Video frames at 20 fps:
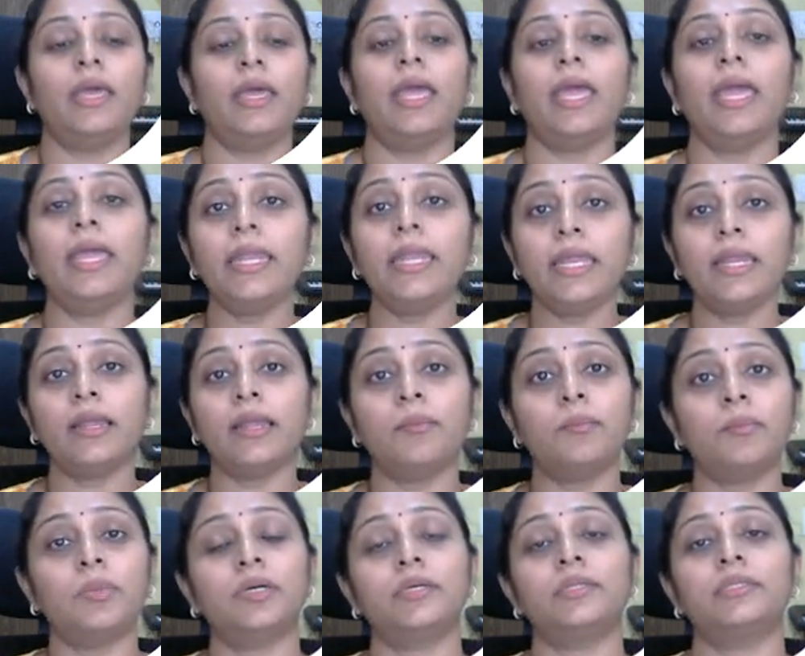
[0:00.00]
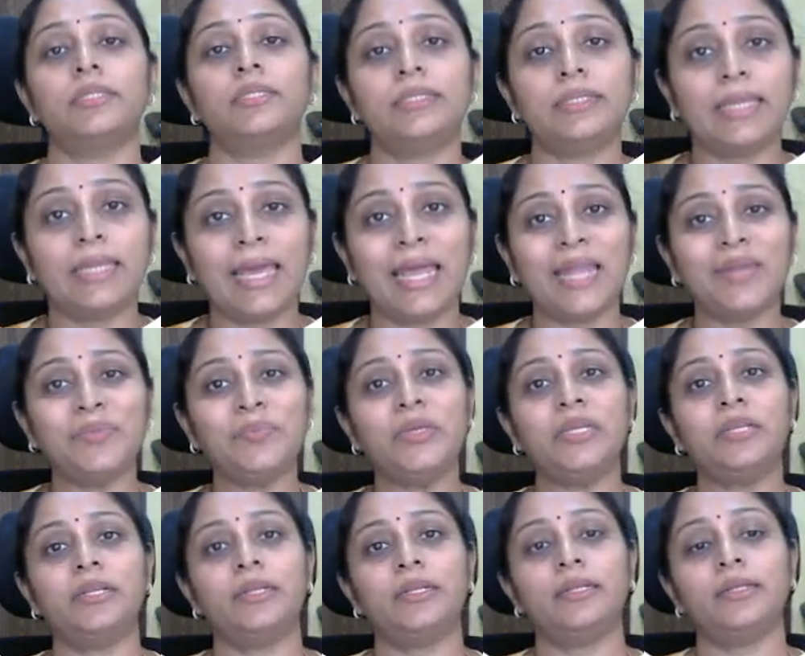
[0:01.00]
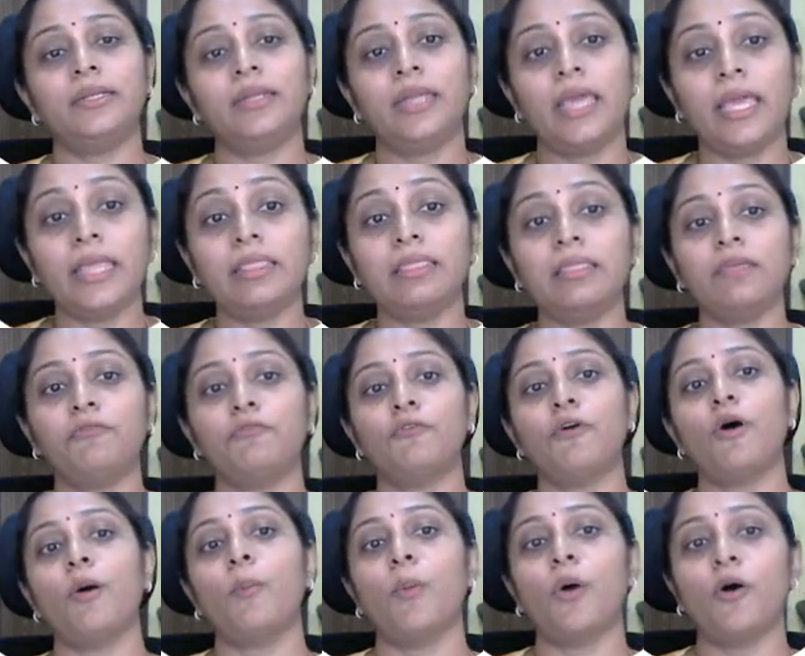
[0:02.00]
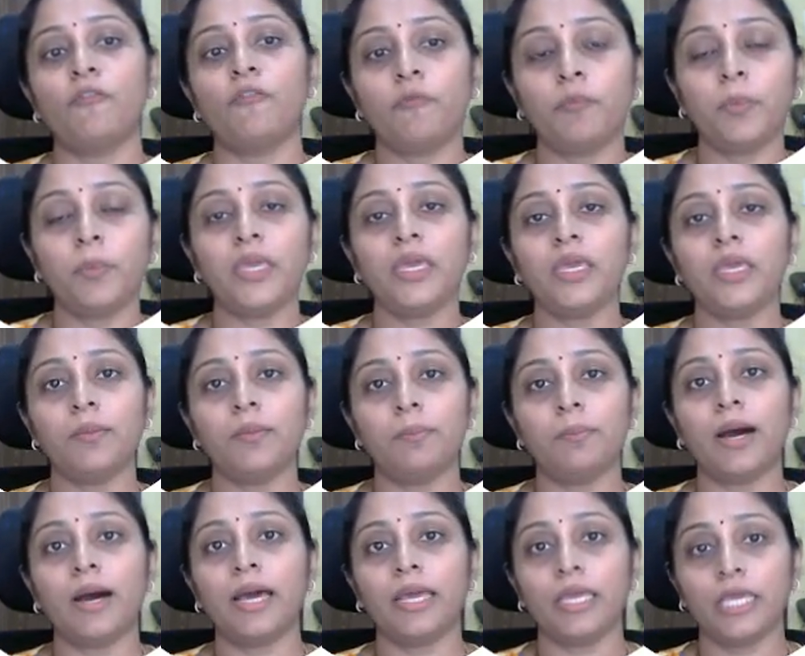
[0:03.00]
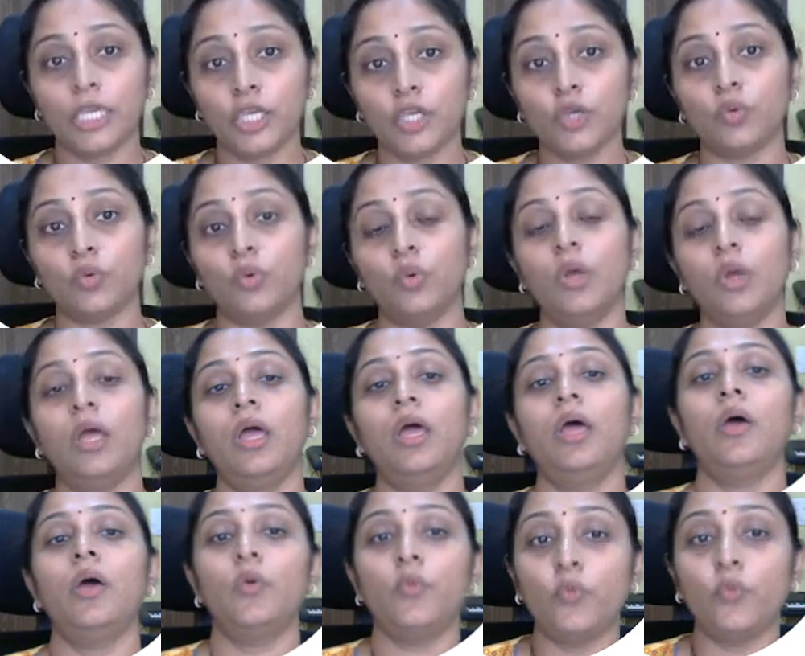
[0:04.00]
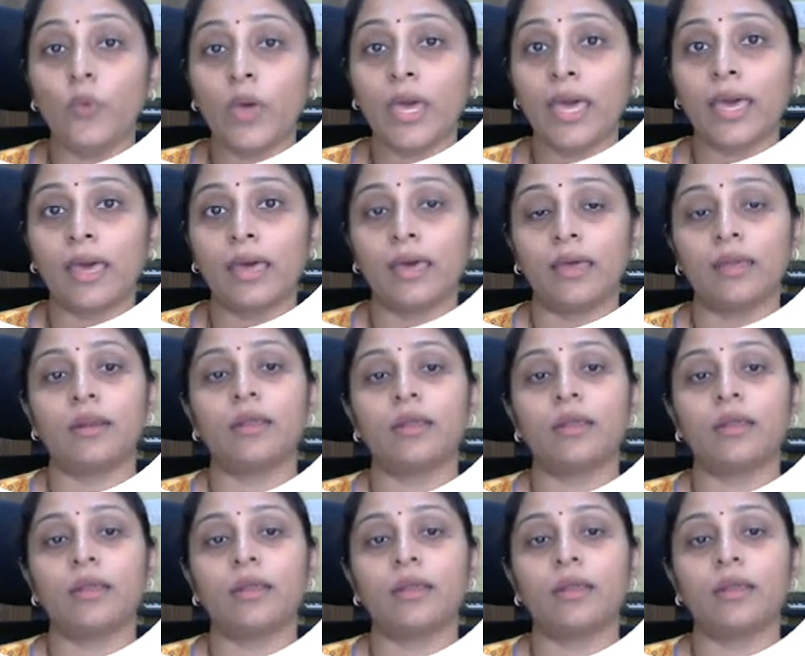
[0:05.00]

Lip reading: Any number that can be written in the form of P by Q. Where?